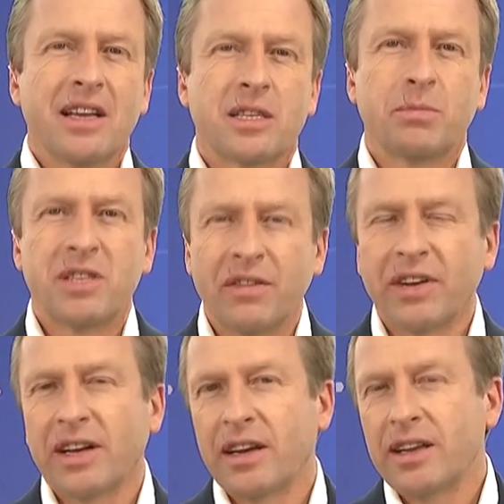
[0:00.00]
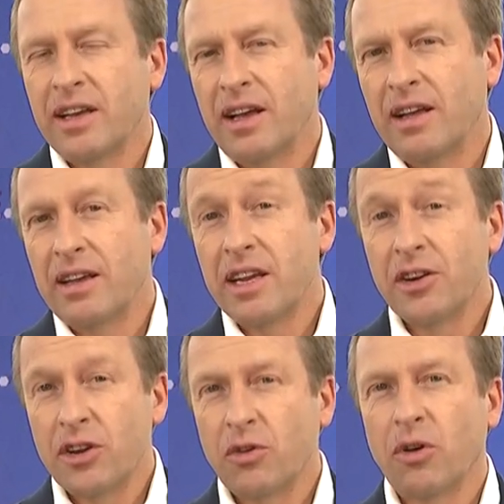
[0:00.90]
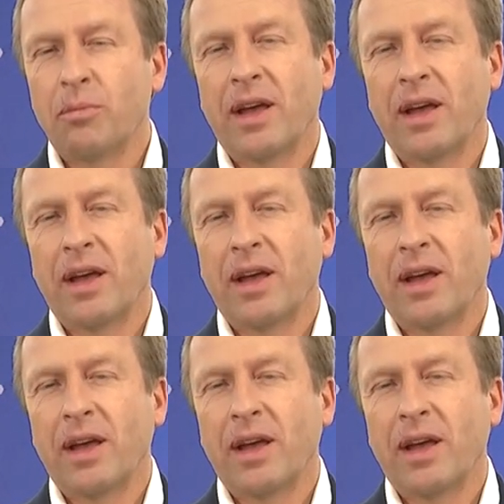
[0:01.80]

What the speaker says: specifically here in Europe,